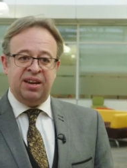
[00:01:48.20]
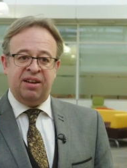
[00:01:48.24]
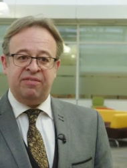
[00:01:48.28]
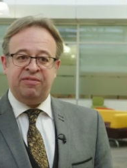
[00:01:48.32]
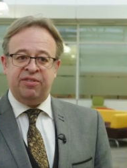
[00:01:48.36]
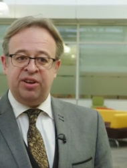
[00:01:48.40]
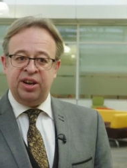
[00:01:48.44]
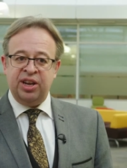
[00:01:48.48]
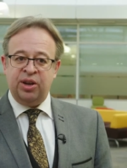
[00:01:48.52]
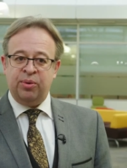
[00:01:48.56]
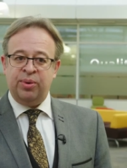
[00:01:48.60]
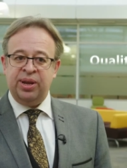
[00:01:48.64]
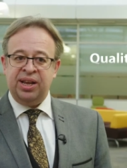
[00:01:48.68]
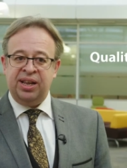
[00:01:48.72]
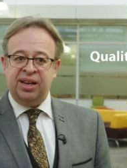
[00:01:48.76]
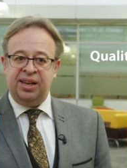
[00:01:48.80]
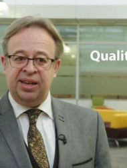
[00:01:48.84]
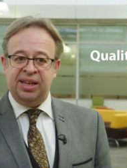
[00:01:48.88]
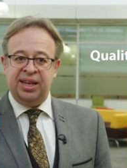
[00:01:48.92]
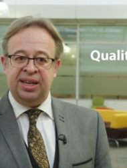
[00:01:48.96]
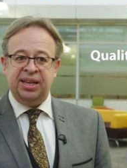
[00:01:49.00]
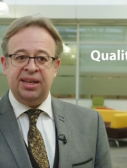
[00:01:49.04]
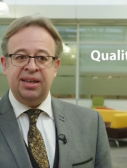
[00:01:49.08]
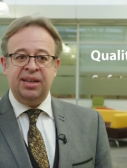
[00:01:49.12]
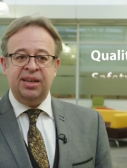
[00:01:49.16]
it up very
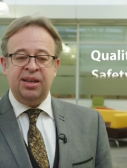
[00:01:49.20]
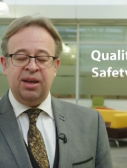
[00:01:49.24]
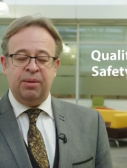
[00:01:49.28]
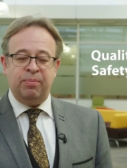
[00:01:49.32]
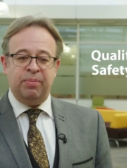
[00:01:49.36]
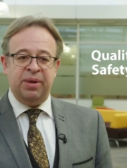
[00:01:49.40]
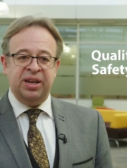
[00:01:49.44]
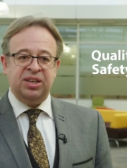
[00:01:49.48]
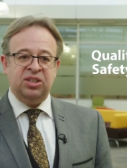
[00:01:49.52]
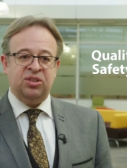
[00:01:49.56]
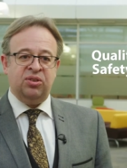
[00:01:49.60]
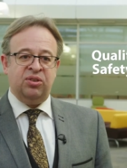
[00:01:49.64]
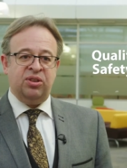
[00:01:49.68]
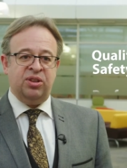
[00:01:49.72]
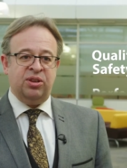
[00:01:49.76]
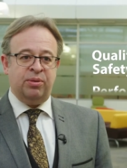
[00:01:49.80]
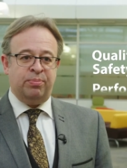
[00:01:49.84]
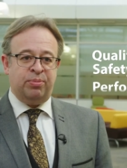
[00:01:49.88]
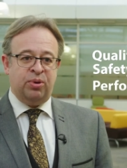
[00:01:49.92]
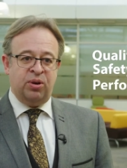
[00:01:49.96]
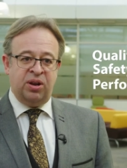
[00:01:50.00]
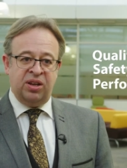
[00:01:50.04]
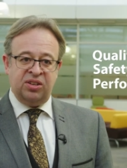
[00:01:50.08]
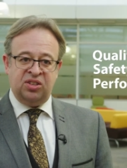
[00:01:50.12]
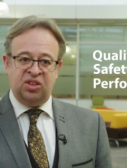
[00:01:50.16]
quickly and make sure that the
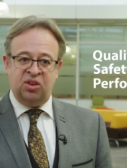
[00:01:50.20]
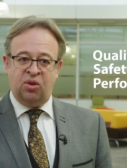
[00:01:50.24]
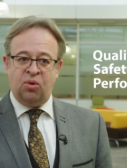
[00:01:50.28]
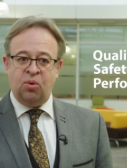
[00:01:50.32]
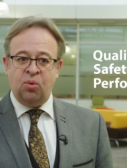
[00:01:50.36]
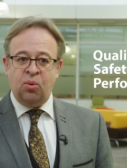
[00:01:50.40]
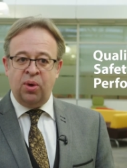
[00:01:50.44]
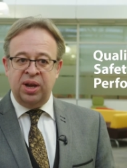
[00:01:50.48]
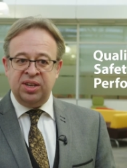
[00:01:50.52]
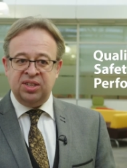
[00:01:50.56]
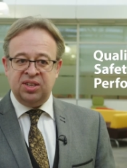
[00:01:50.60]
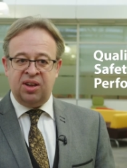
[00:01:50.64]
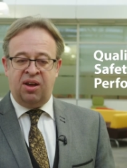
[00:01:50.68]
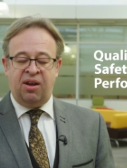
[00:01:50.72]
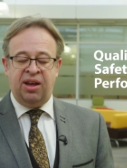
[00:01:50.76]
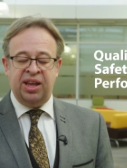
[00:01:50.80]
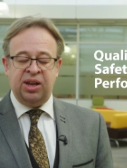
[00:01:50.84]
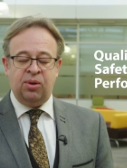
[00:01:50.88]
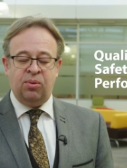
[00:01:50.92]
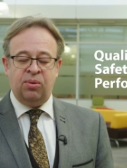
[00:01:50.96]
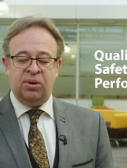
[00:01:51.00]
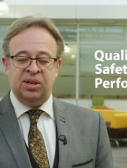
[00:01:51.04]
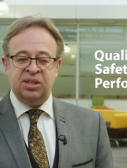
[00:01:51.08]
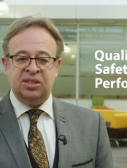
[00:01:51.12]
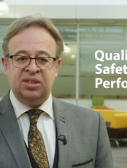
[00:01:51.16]
products are always a high
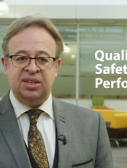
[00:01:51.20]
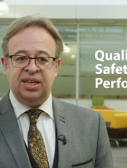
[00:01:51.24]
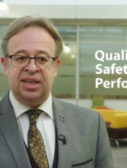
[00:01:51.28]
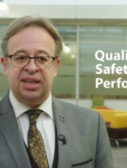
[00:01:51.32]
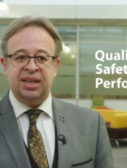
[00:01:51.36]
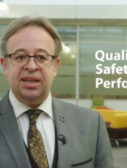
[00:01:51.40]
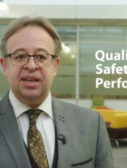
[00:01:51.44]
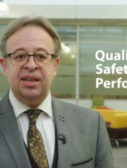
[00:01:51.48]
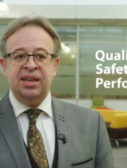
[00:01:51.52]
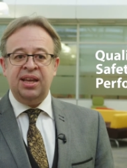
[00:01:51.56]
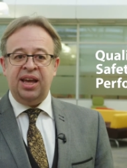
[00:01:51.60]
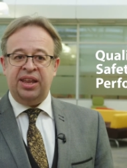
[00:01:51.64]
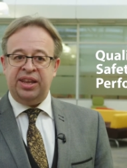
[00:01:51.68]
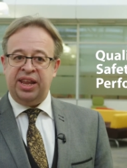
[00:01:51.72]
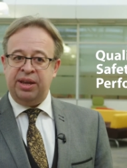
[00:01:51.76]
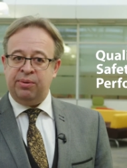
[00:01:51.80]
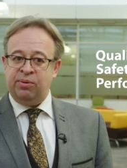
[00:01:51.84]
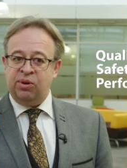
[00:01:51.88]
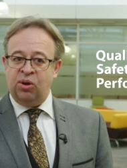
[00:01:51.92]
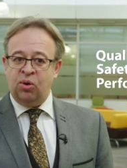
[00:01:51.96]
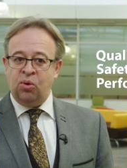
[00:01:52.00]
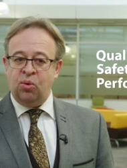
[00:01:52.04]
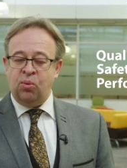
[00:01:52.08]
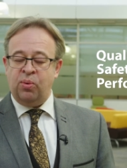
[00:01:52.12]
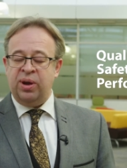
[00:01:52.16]
quality and they
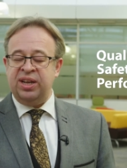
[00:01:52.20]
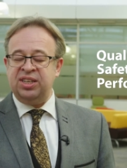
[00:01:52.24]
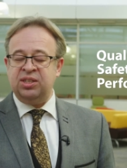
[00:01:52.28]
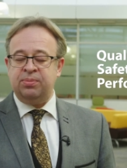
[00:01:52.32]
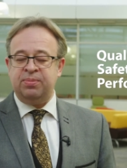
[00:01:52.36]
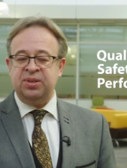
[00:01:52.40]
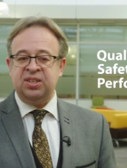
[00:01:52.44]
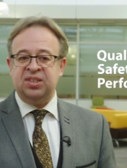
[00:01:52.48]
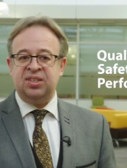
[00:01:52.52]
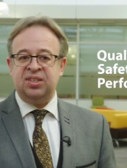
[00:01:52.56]
will always be